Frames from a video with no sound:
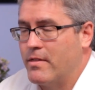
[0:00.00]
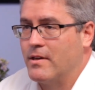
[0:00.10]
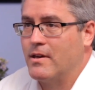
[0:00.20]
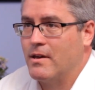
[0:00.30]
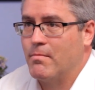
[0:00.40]

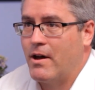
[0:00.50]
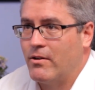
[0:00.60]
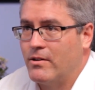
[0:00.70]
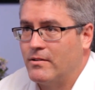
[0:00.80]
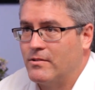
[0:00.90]
thinking
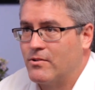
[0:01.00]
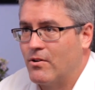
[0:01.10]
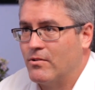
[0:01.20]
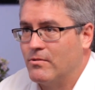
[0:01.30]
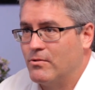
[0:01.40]
about it,
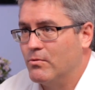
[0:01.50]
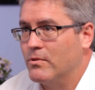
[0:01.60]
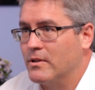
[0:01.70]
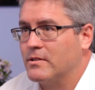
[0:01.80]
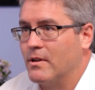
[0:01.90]
start
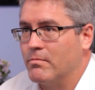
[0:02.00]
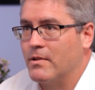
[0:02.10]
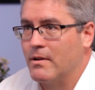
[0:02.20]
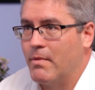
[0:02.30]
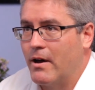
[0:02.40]
doing
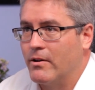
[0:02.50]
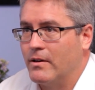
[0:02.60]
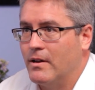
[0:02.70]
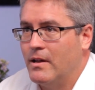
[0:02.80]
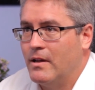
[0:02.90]
something about it.